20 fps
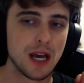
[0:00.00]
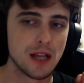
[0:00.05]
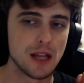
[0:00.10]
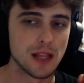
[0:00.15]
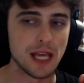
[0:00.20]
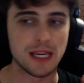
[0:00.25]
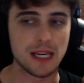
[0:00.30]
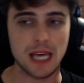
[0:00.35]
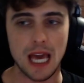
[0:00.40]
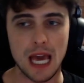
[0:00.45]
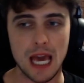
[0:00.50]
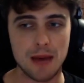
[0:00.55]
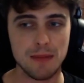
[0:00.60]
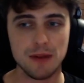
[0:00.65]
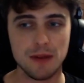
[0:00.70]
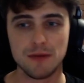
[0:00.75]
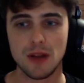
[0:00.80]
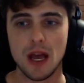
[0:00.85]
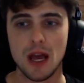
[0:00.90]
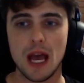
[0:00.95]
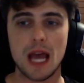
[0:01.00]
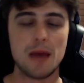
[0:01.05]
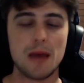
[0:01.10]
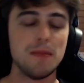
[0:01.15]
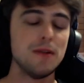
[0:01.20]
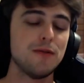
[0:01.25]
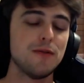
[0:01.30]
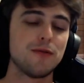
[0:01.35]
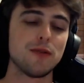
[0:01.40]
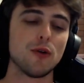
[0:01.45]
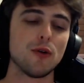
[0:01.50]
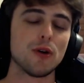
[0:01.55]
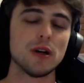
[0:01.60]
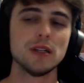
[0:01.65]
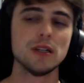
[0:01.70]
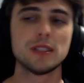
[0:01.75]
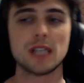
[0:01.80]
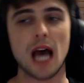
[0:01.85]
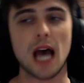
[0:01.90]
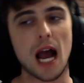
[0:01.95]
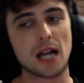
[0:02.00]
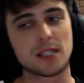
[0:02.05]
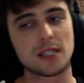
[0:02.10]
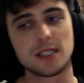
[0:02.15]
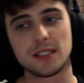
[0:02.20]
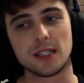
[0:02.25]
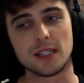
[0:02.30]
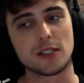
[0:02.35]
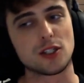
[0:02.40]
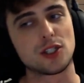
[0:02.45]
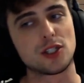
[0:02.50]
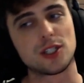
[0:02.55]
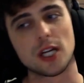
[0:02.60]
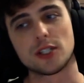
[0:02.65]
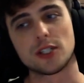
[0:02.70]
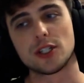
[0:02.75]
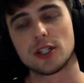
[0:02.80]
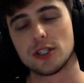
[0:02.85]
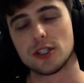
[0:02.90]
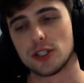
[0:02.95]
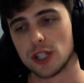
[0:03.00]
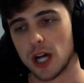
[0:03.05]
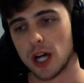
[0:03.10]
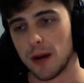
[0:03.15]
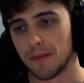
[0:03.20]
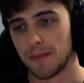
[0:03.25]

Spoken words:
Like him and Florence actually did such a good job.